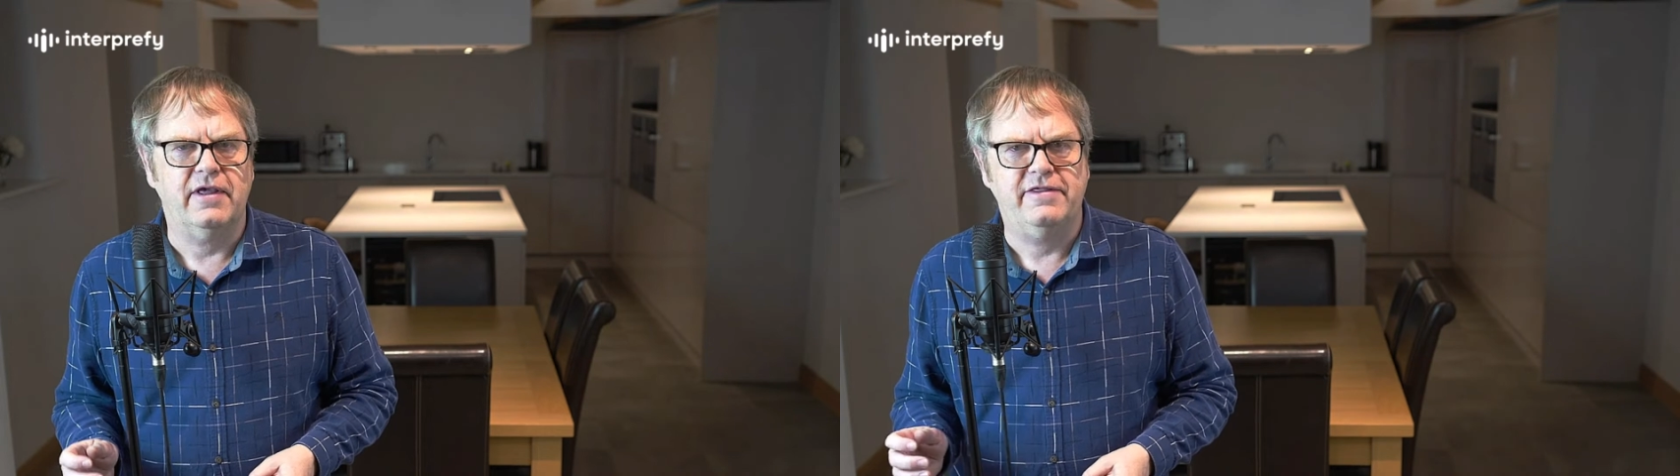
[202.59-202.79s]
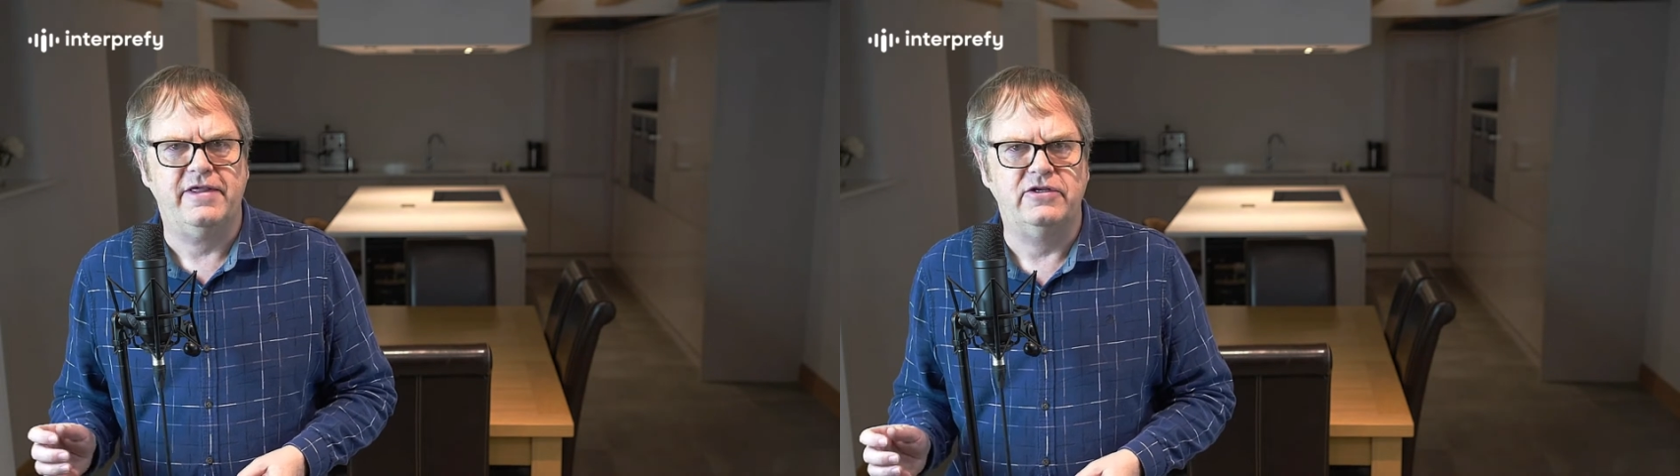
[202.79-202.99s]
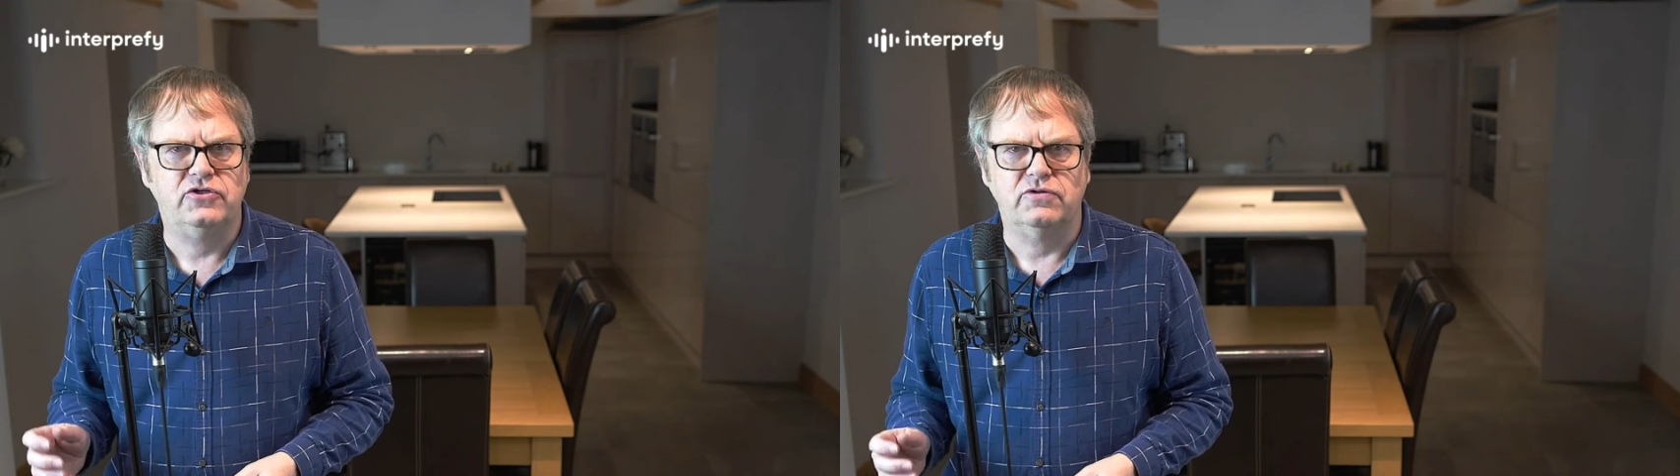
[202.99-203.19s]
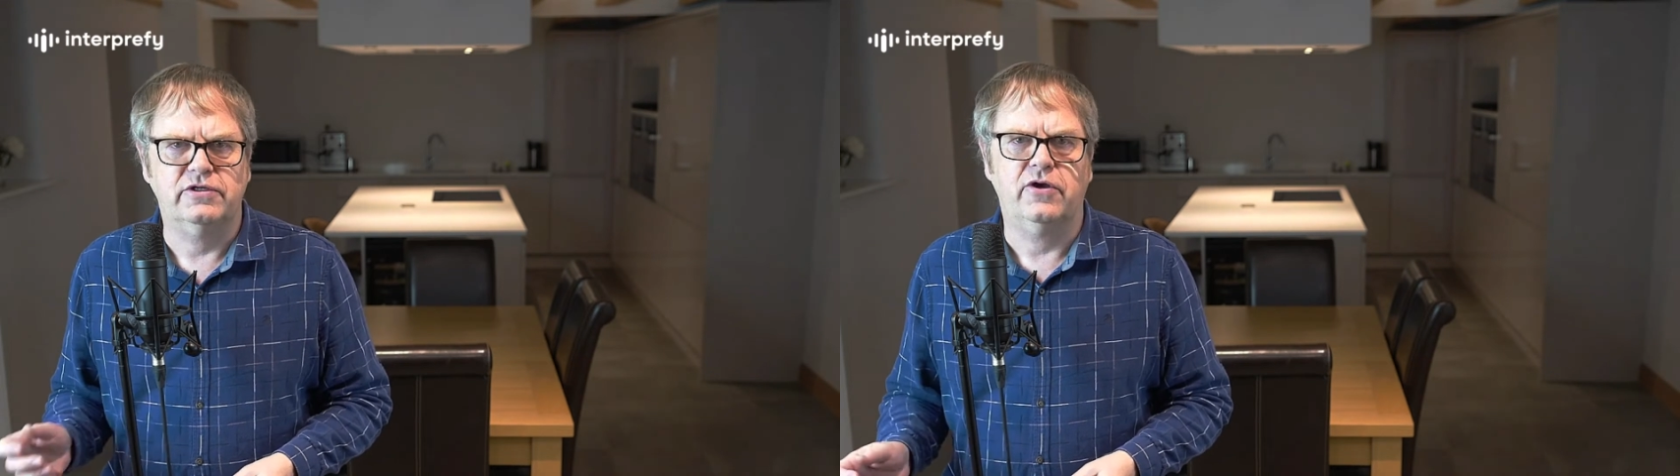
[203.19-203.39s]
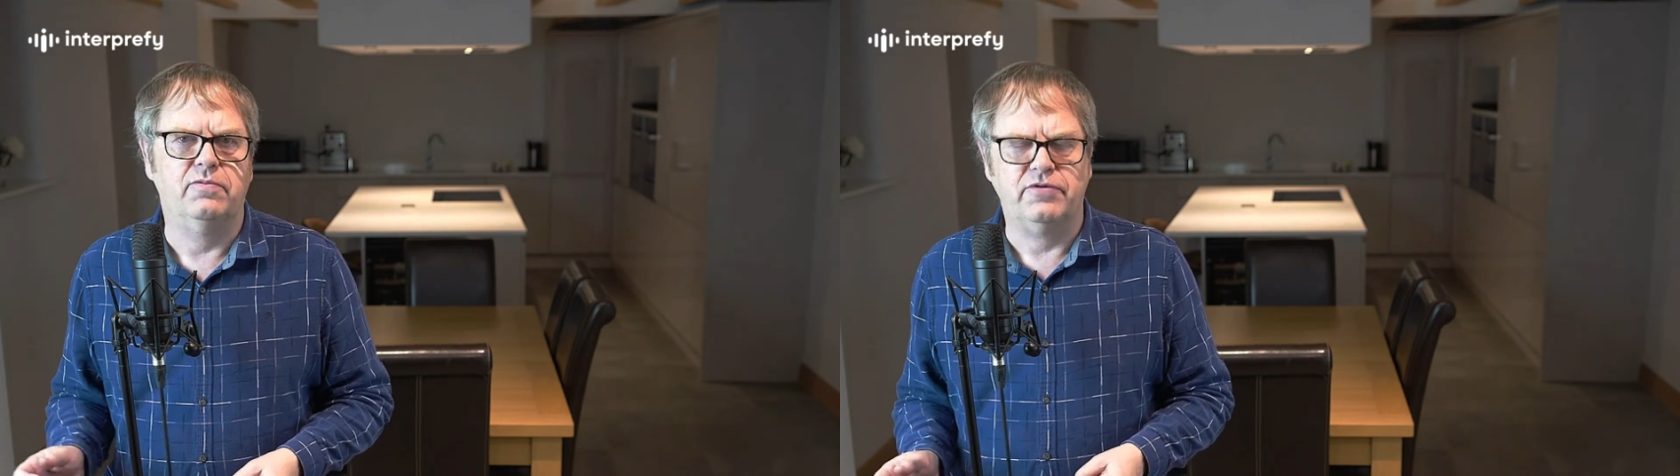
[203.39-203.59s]
essential to
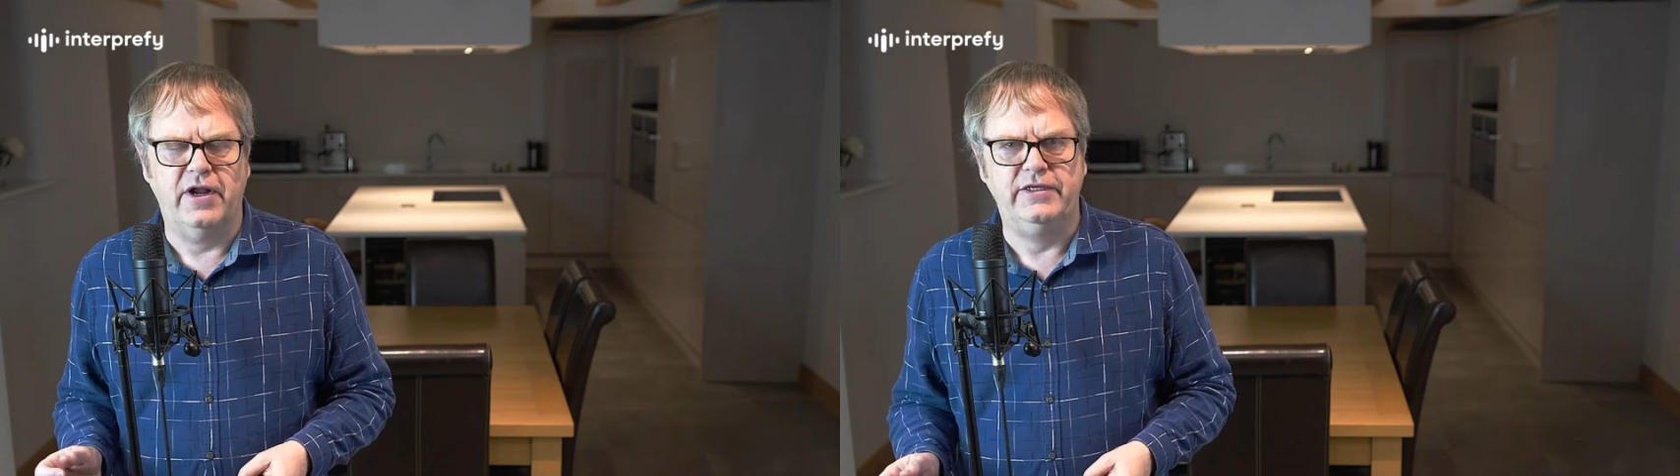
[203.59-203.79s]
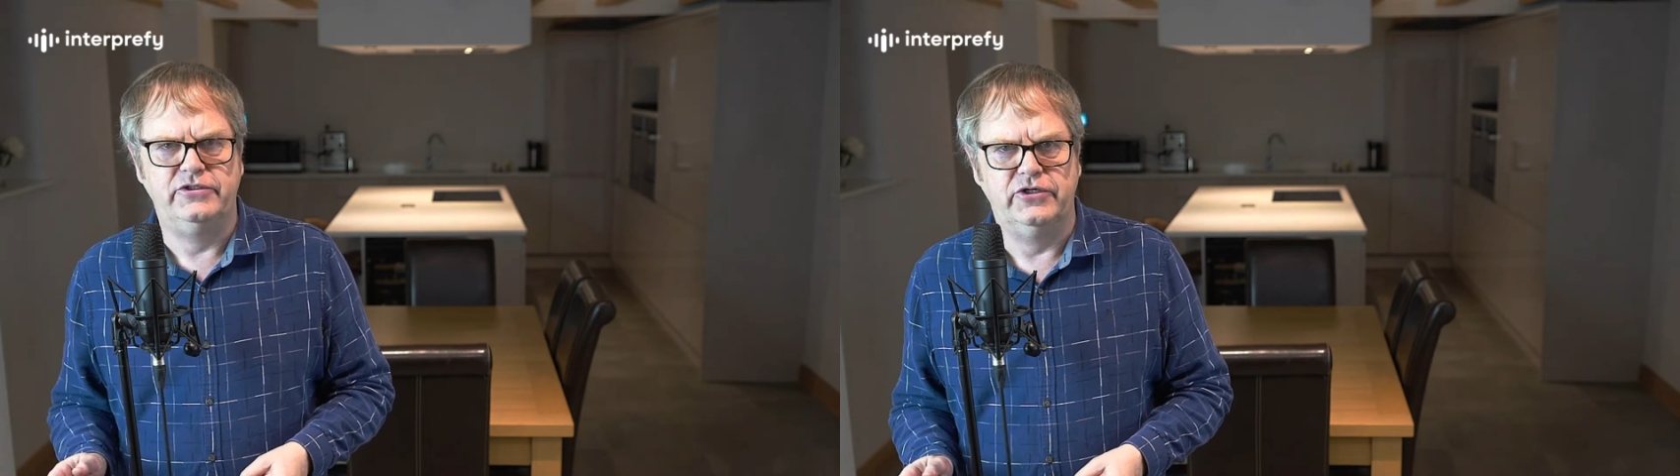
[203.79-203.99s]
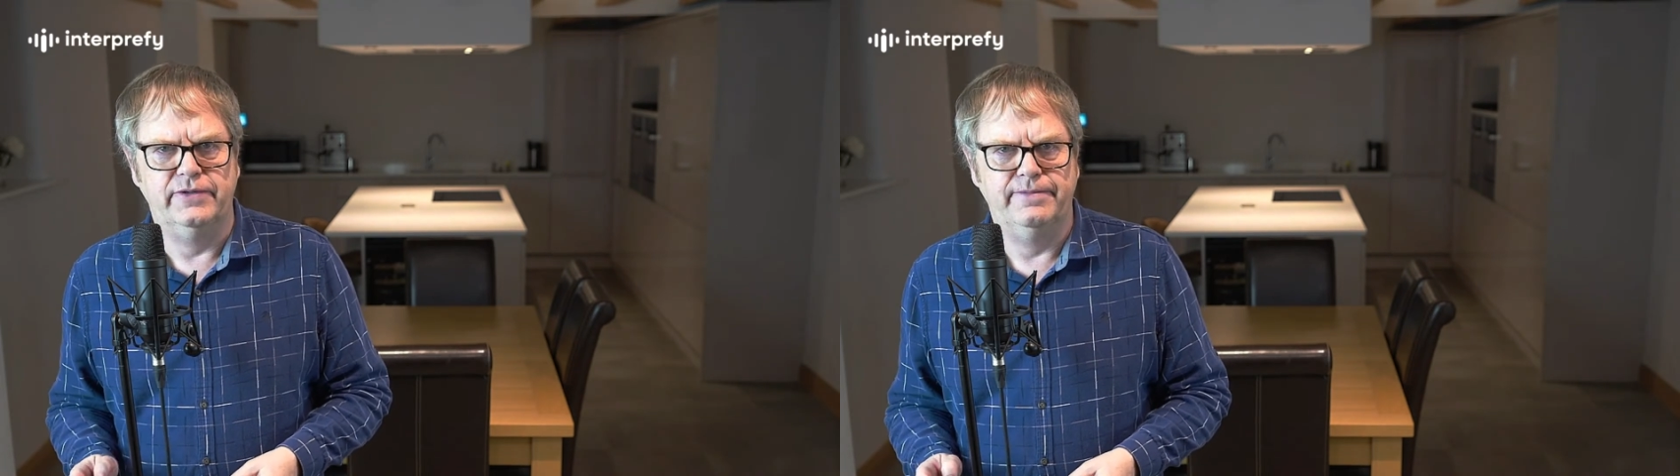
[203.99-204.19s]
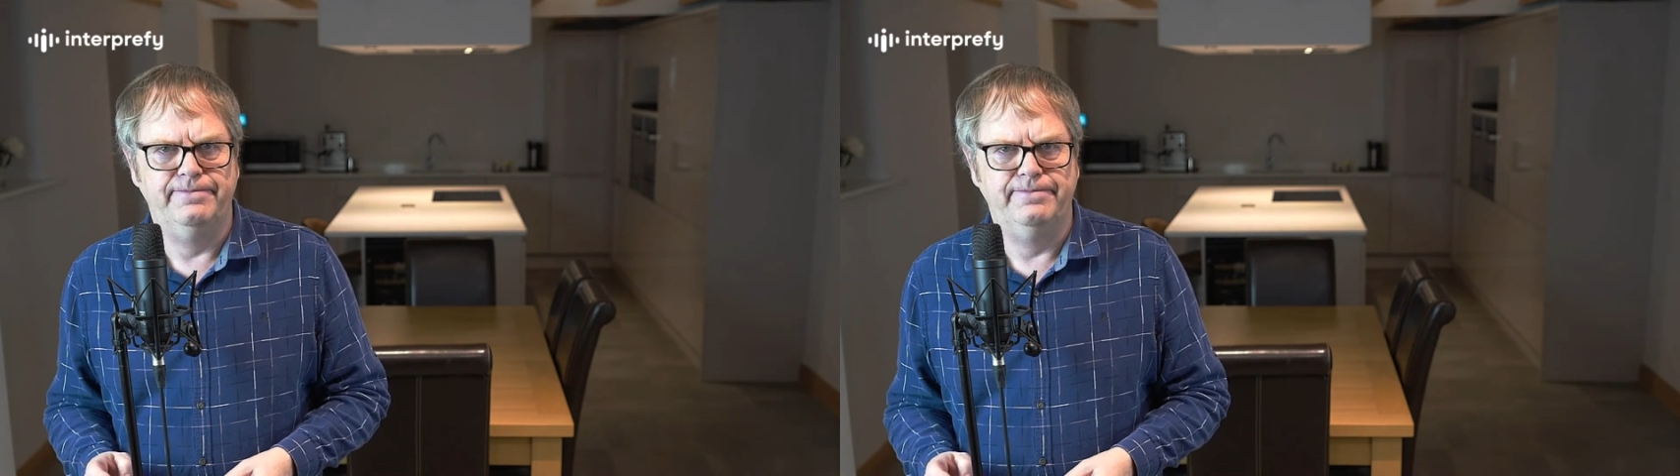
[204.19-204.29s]
comprehension.